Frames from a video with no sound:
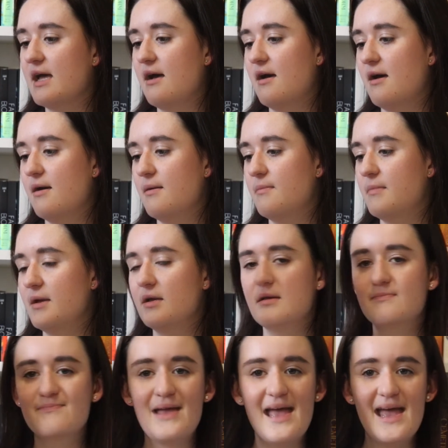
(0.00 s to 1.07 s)
And
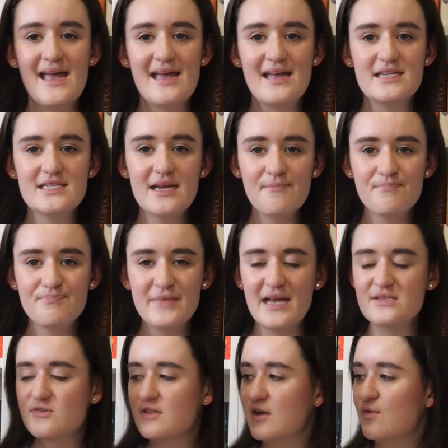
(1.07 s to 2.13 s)
yeah,
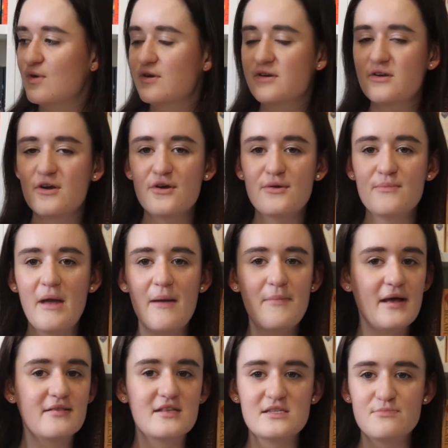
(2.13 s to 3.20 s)
that's all I want to know
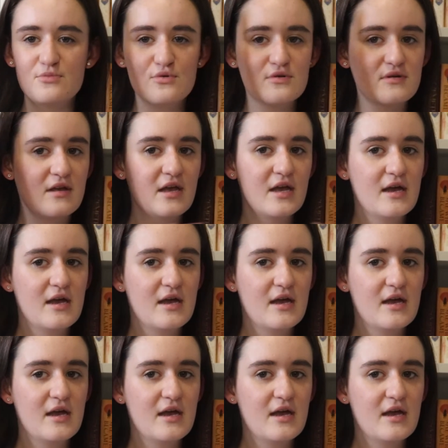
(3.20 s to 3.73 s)
about this book.